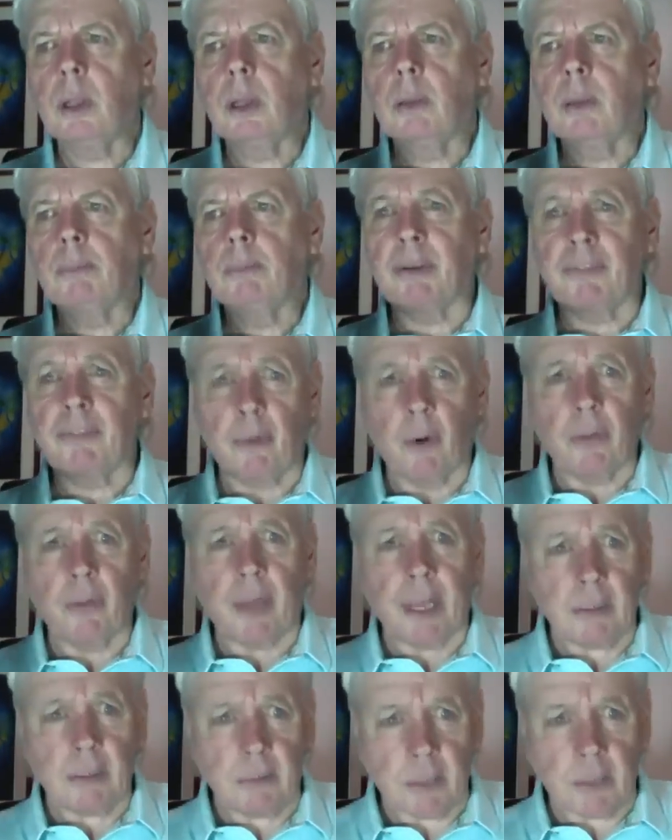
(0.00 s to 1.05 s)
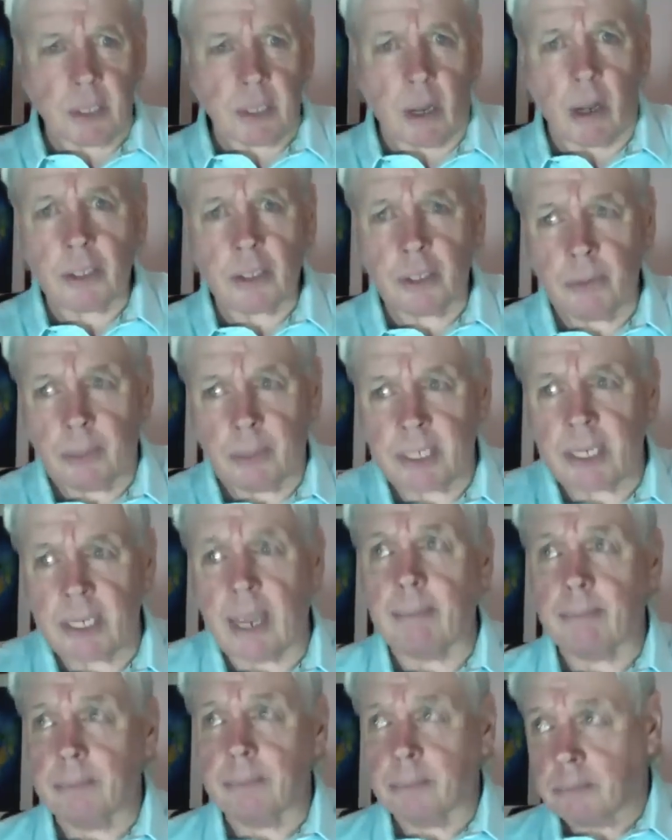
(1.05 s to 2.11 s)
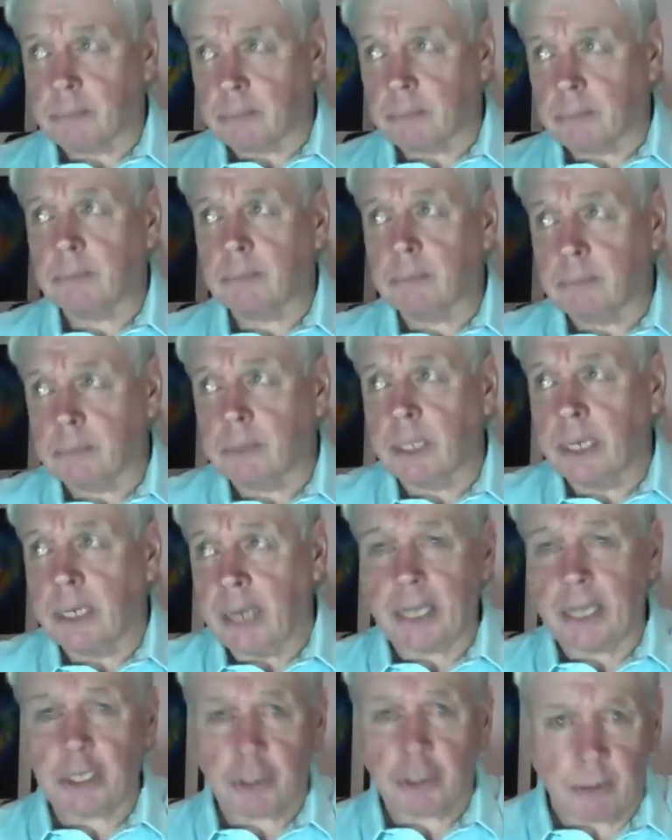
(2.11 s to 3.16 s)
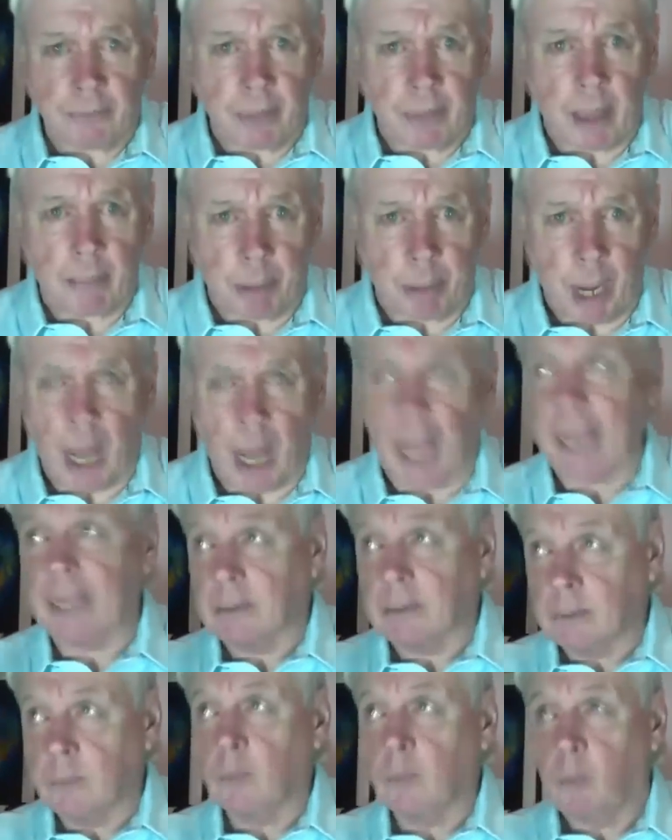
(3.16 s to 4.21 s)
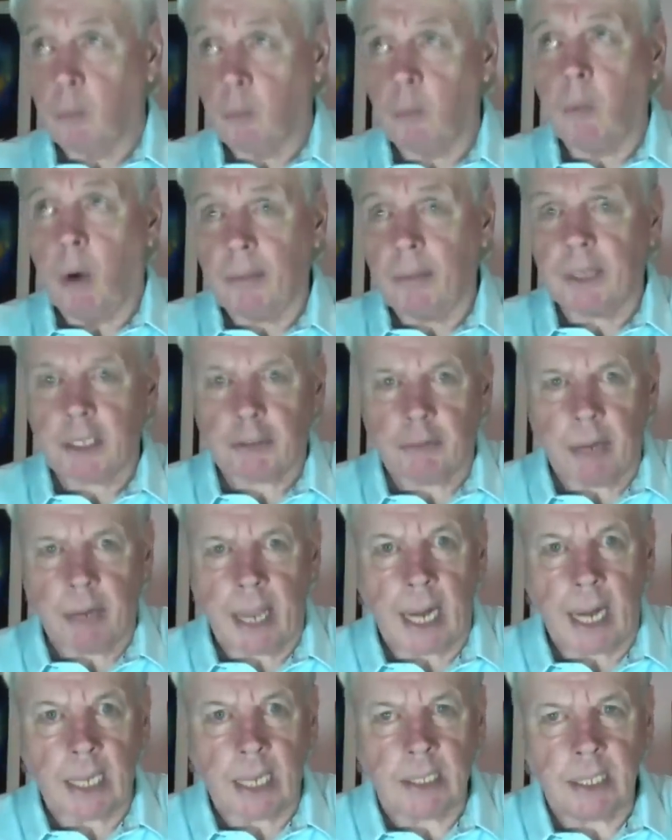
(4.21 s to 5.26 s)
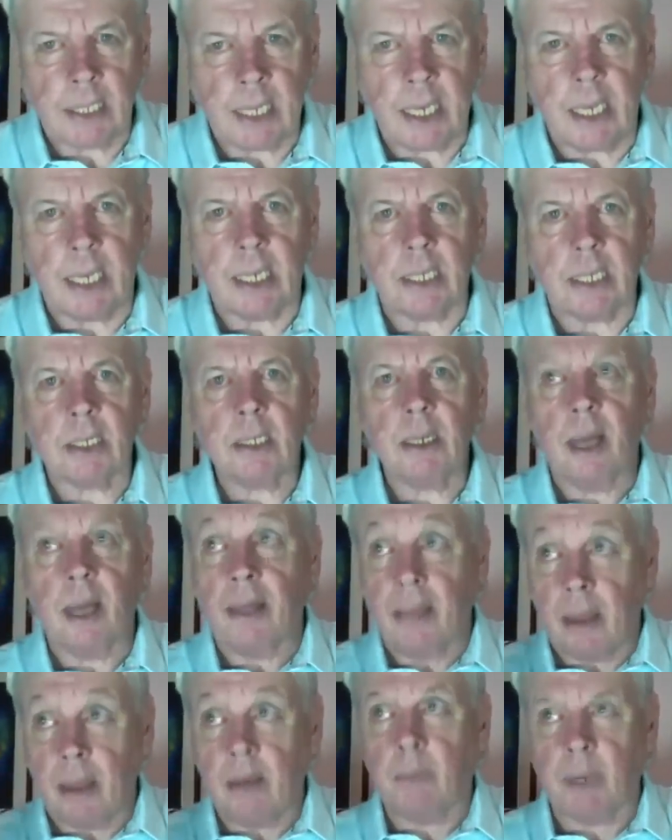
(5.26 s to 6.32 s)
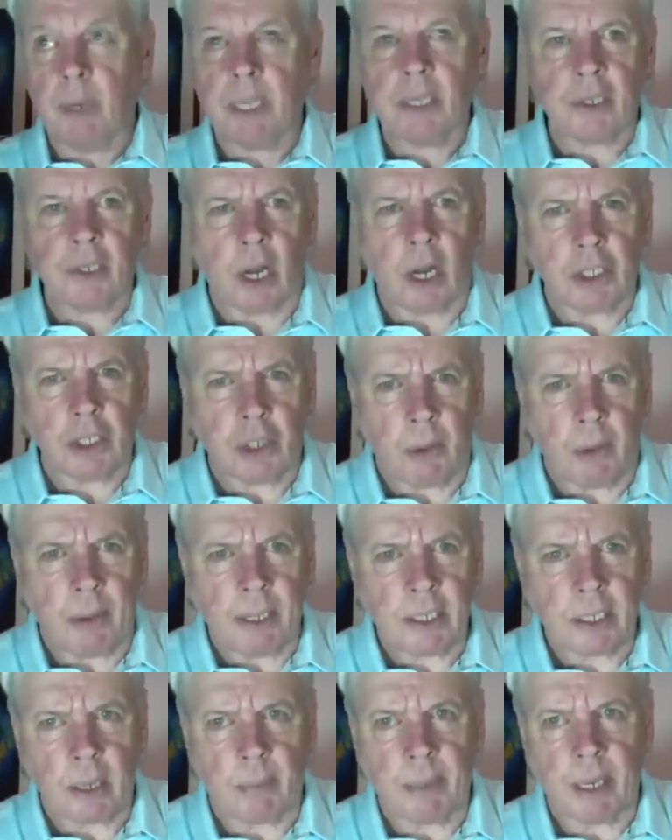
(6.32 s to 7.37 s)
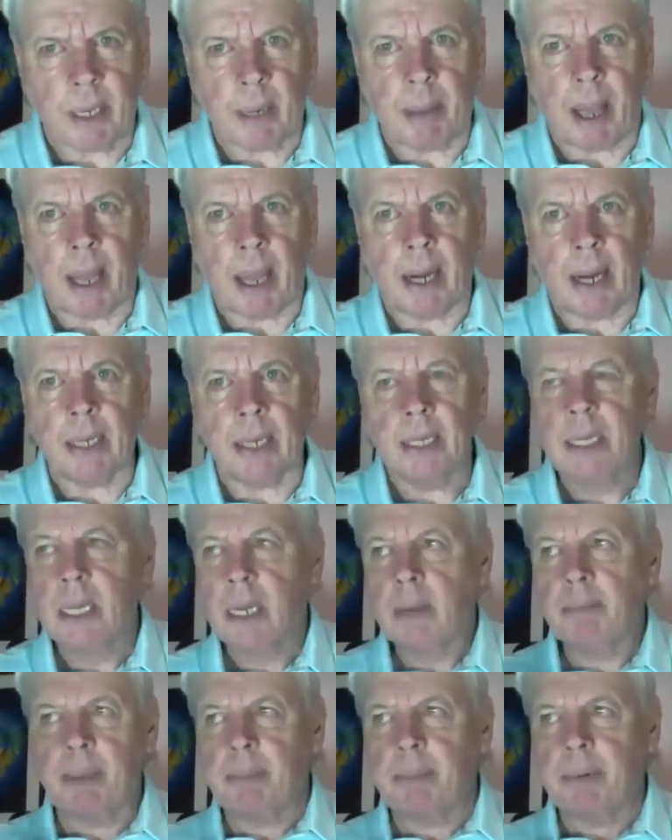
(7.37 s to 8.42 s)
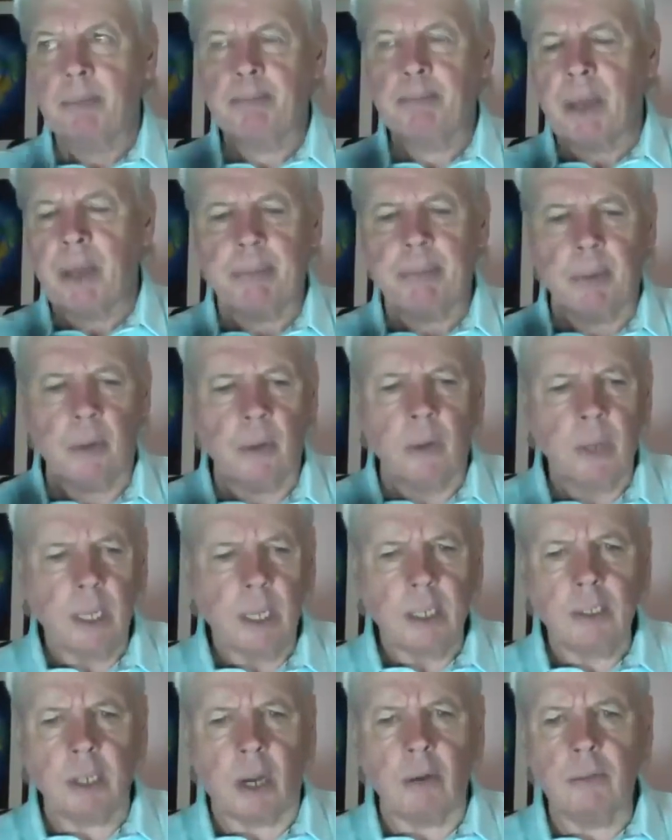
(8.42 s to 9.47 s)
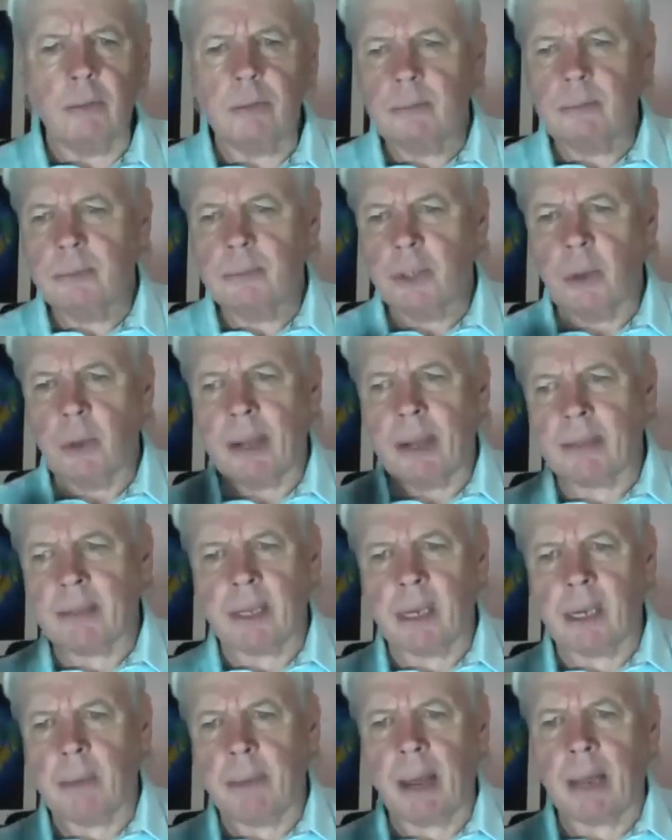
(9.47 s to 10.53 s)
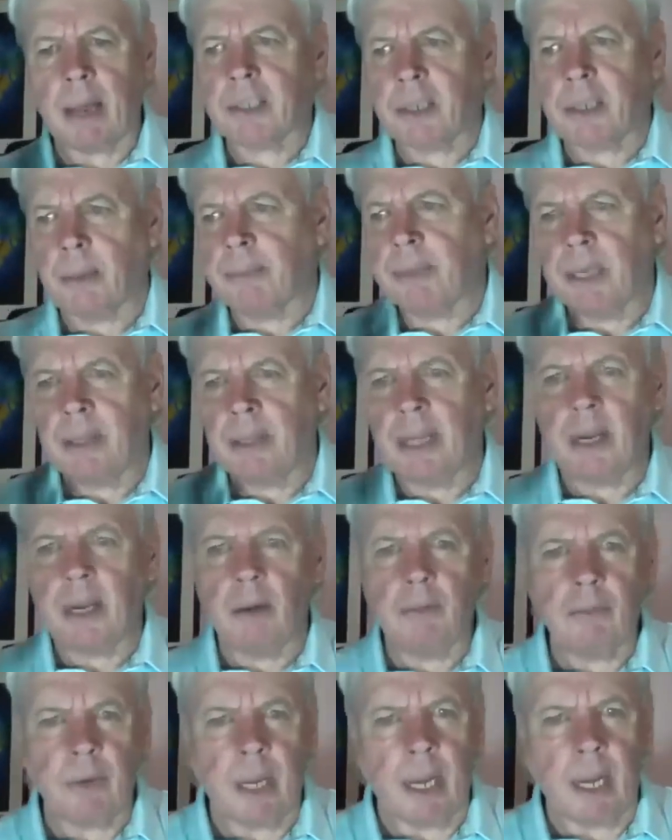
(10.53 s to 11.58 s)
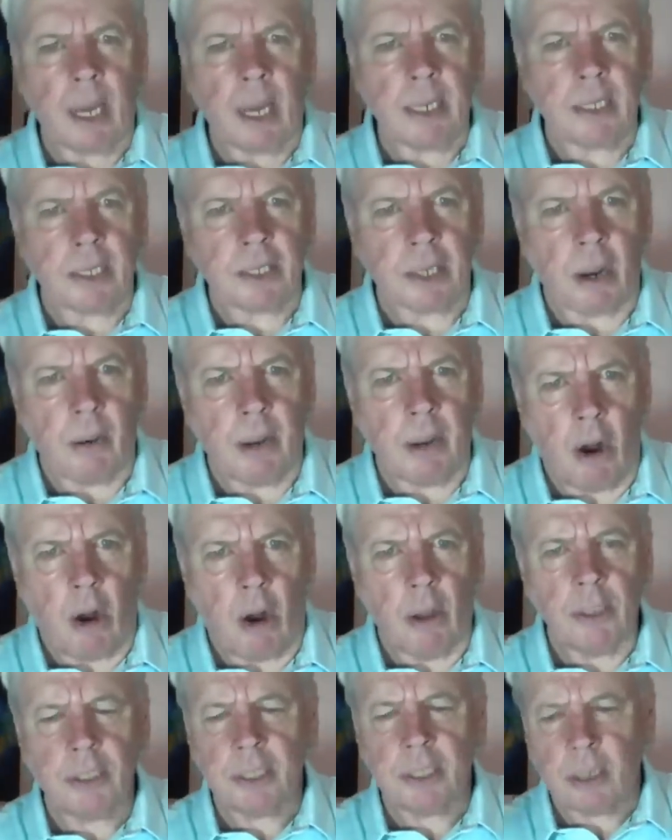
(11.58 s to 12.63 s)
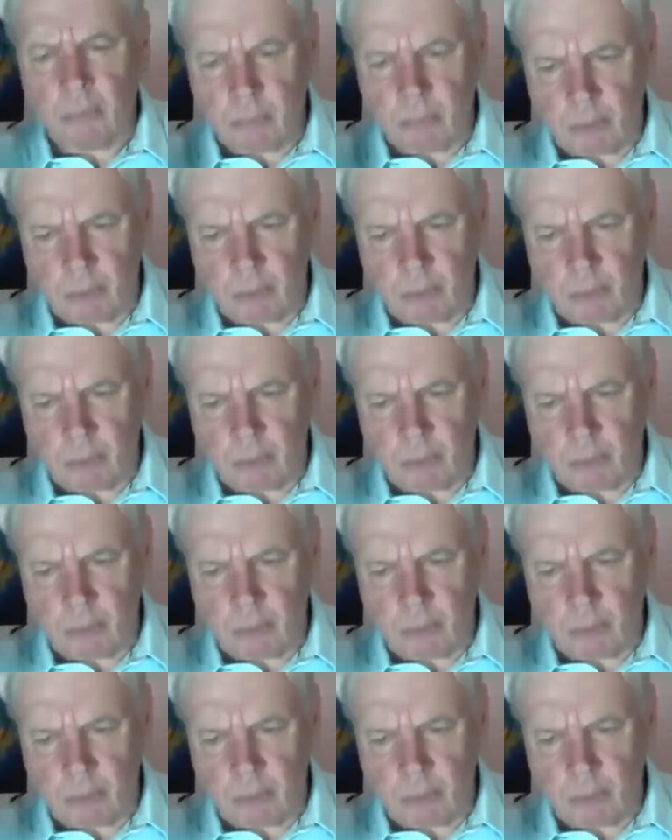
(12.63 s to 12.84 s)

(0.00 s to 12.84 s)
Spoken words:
before they start to accept the nature of their plight, what this reality is, and then we can start doing something about it. People don't do anything about something they don't realize is going on. So